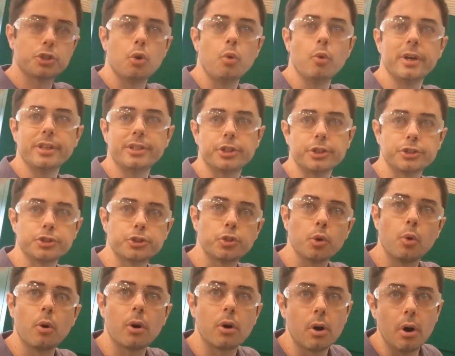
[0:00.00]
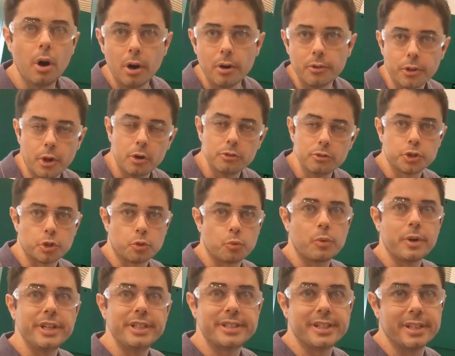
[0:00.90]
run values
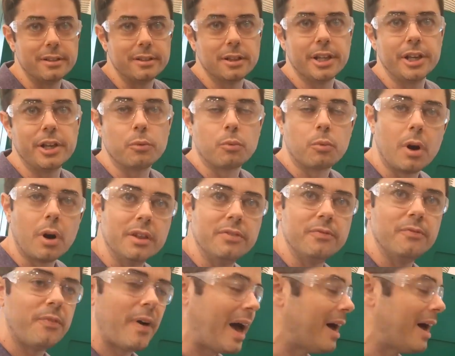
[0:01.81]
in this list here.